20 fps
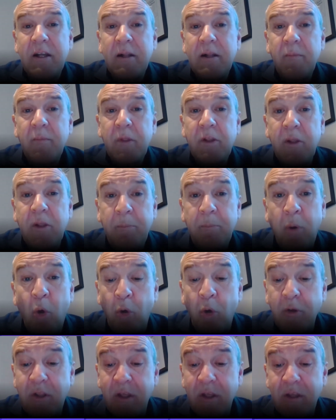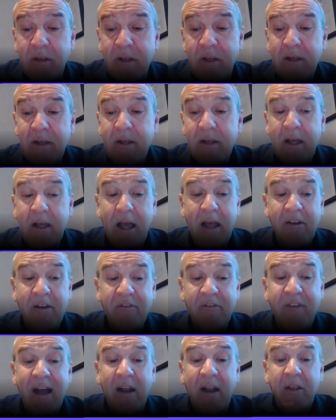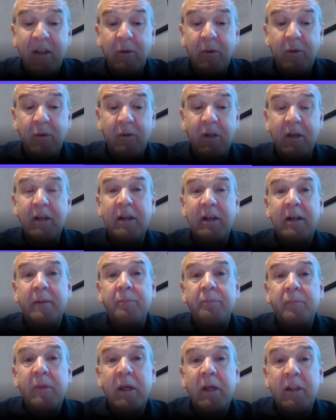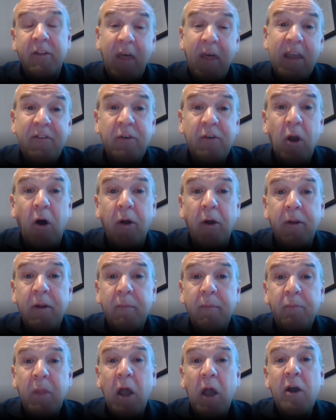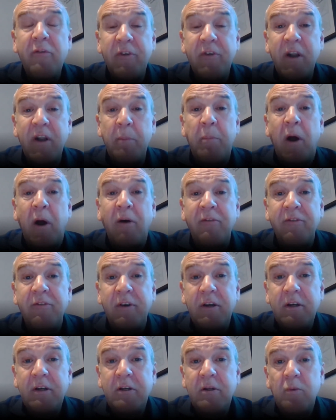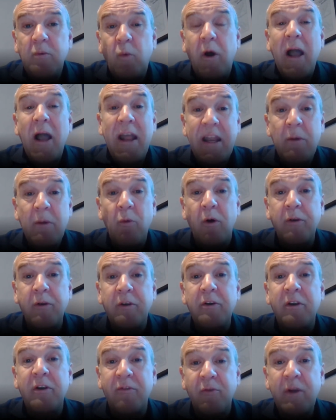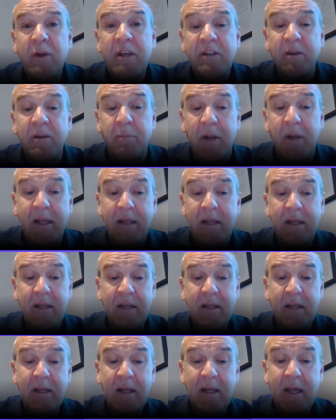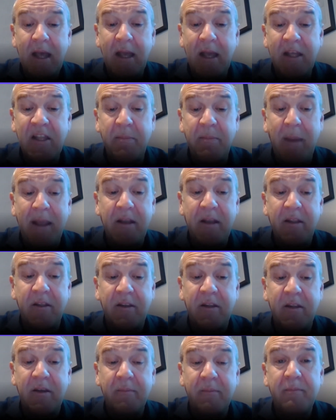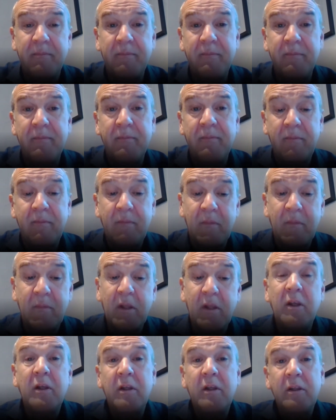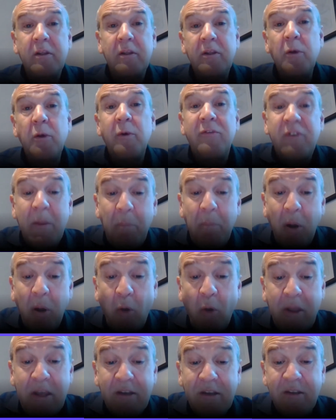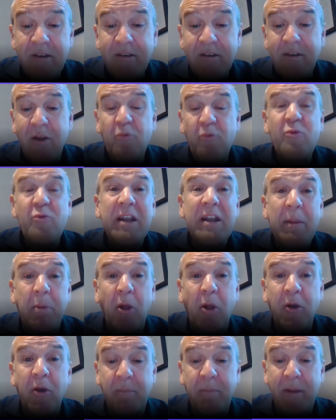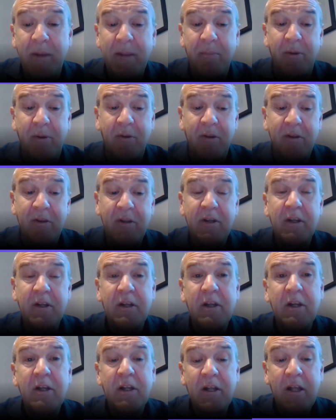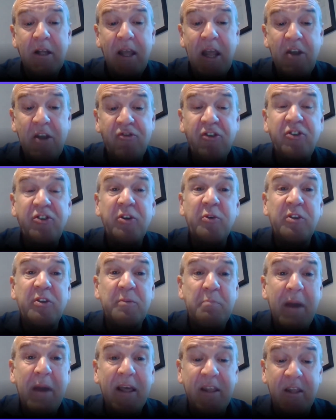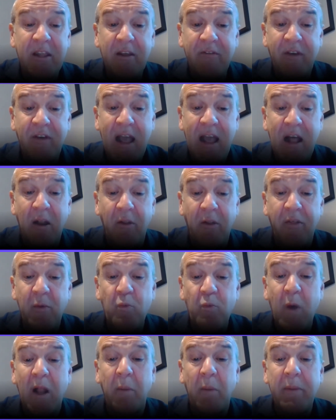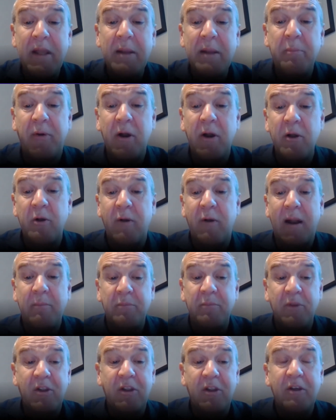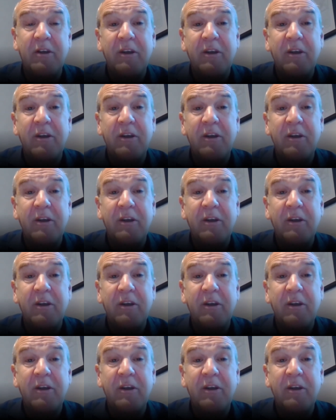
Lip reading: supported and valued as they've gone over and above what anyone could have reasonably expected. You have deployed and redeployed people, introduced massive health and well-being programs,